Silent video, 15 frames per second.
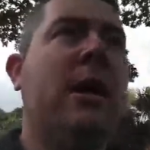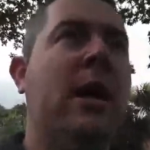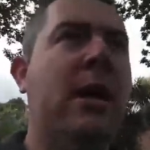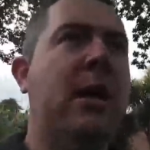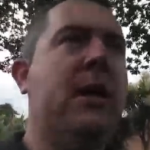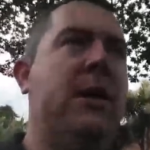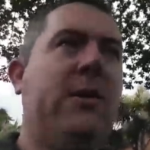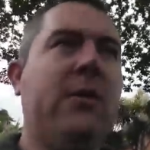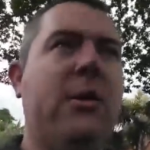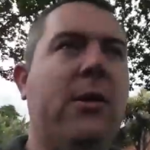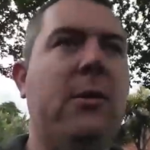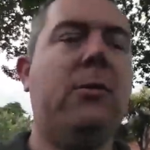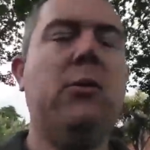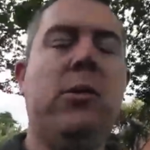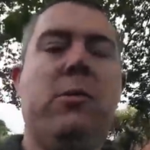And
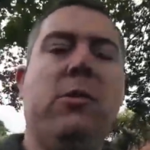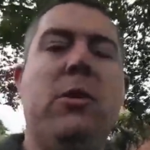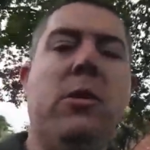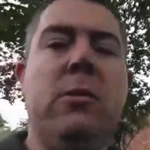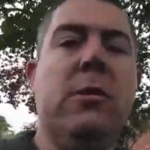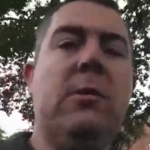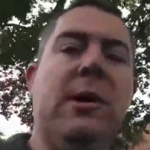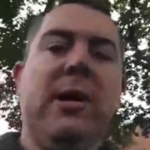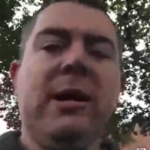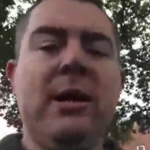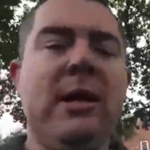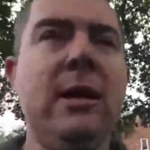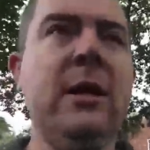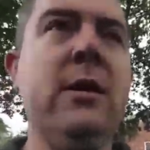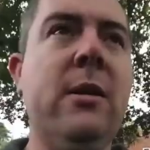I would
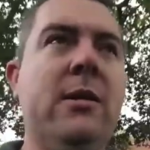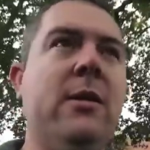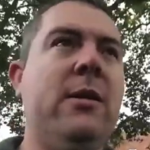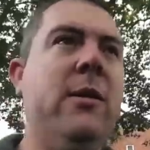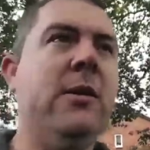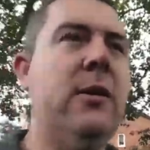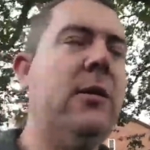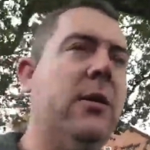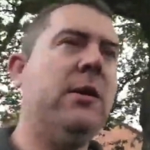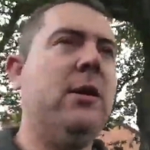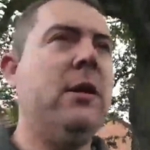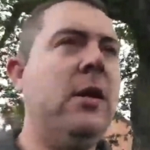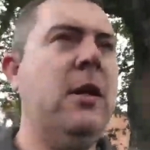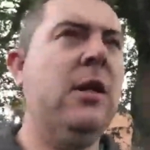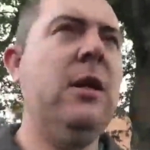probably,
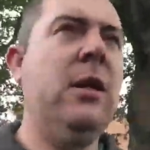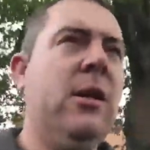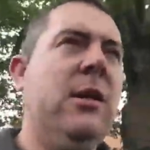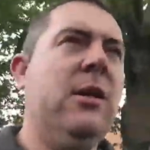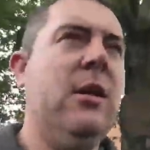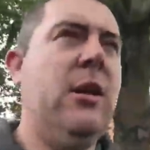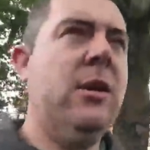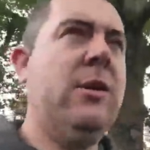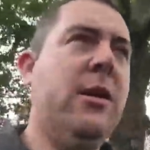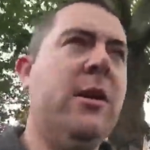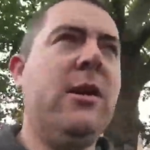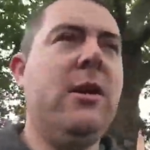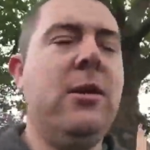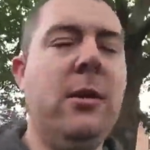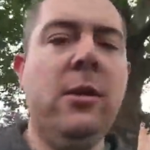I don't
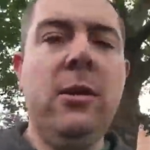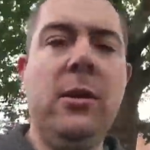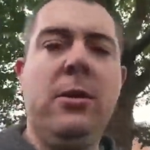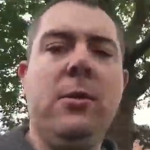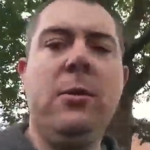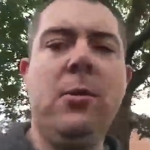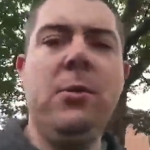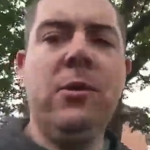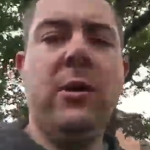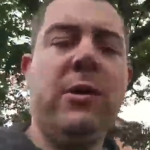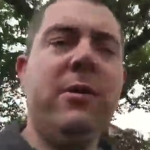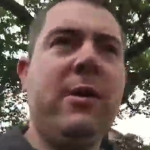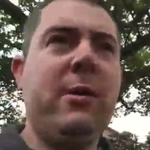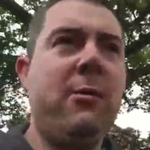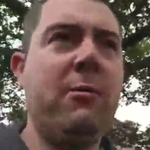know, would
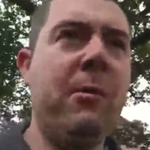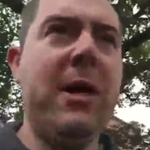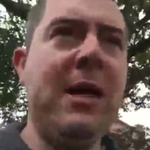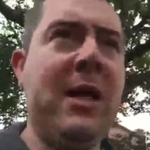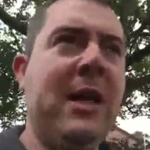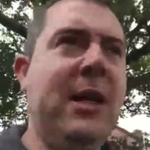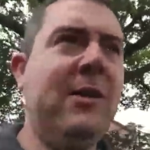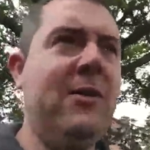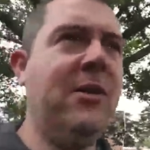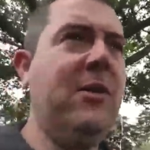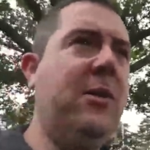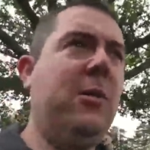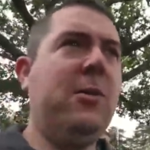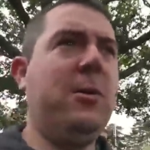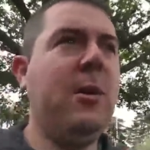either make it
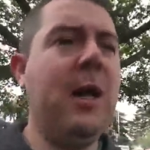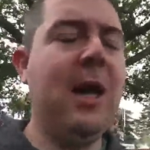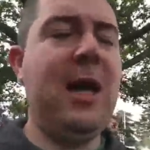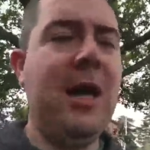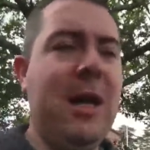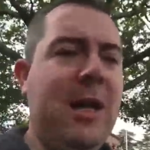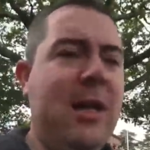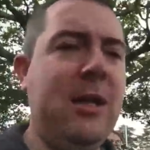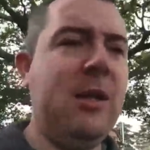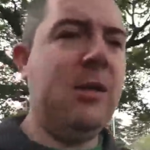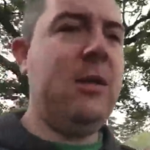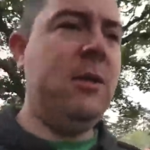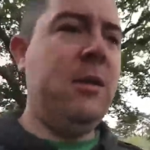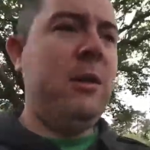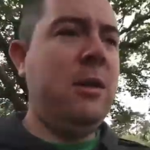into a,
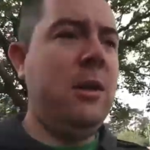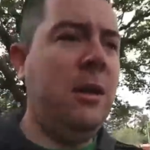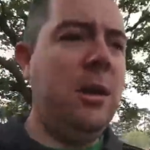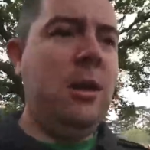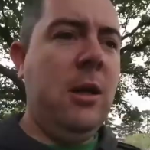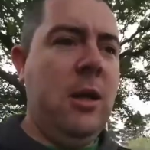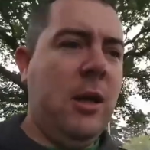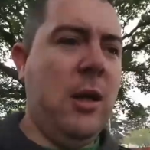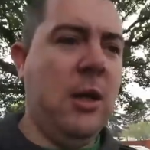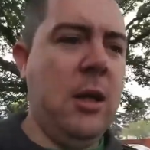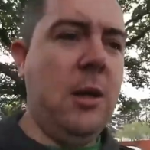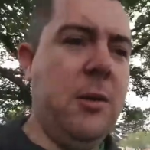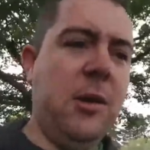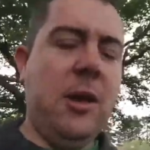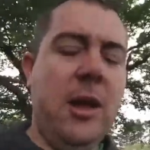
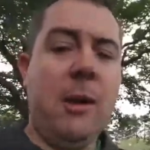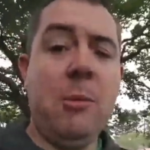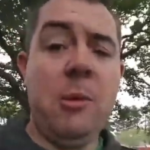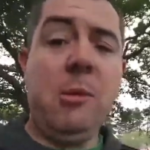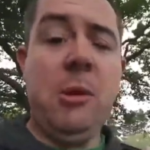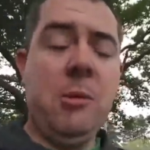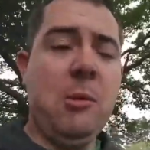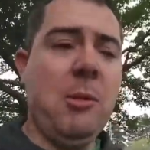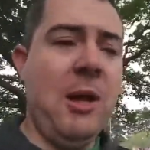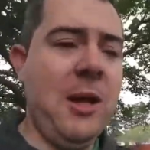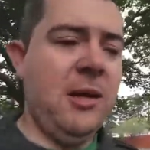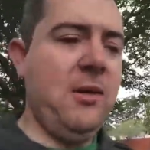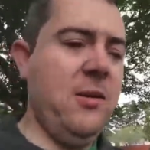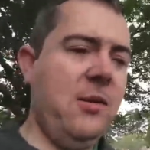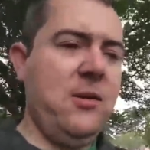I don't know how many people
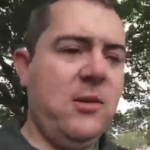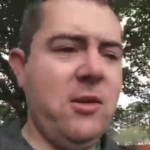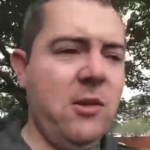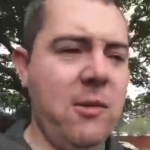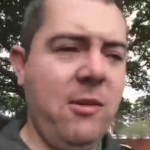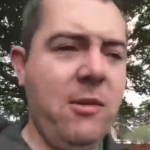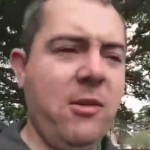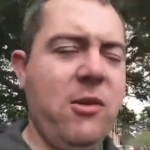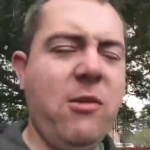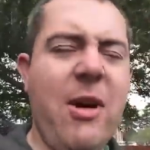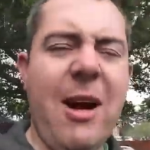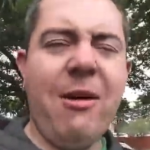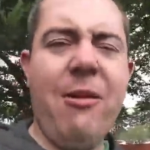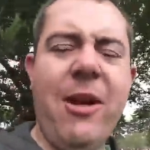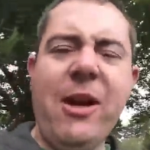played
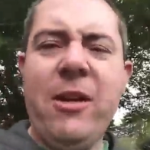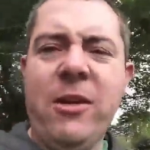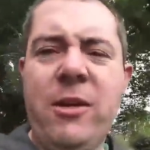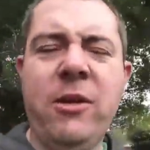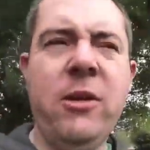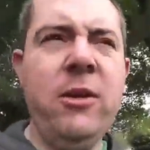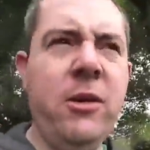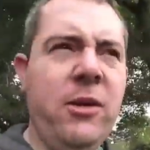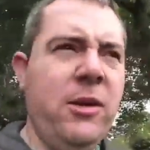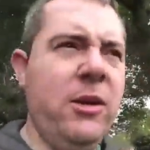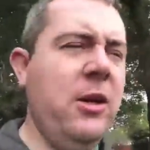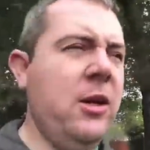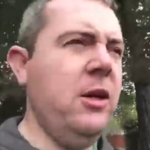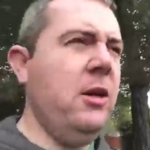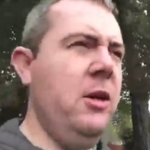Terraria,
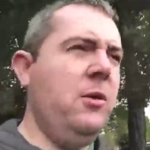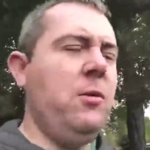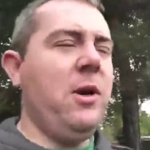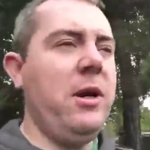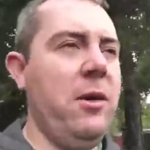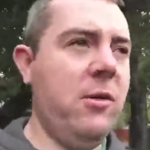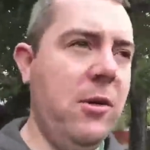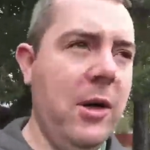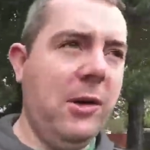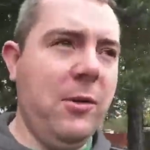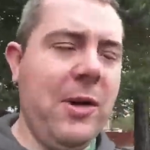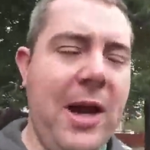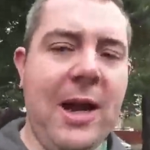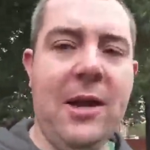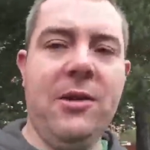where you've got a
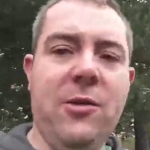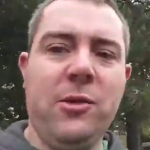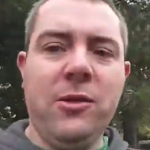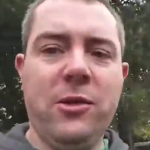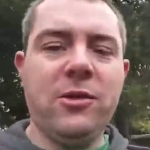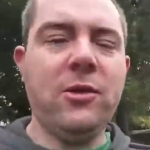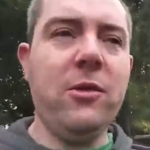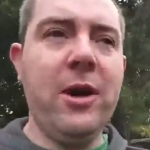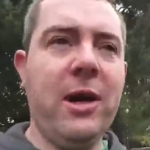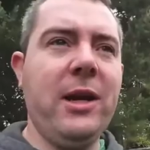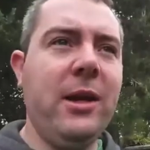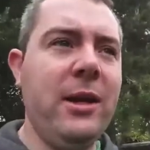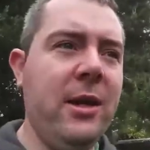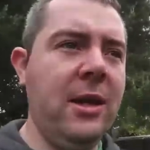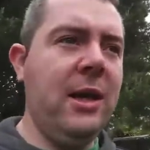little character on the
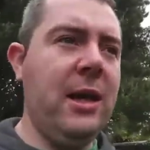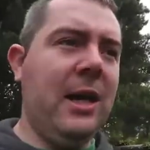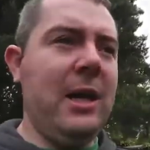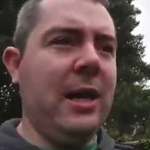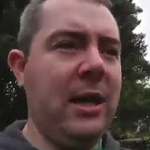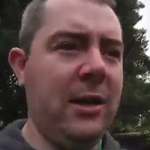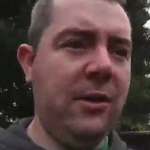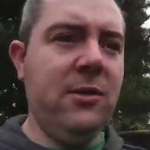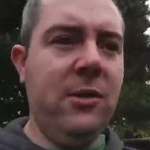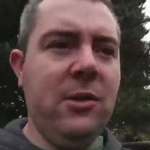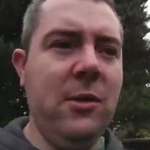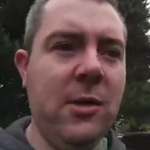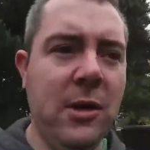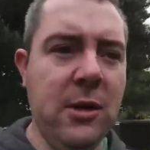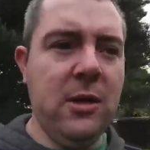screen and
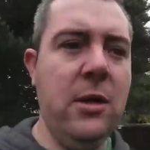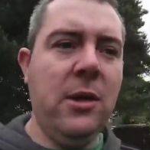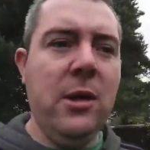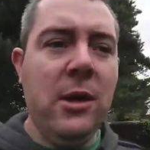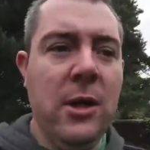you can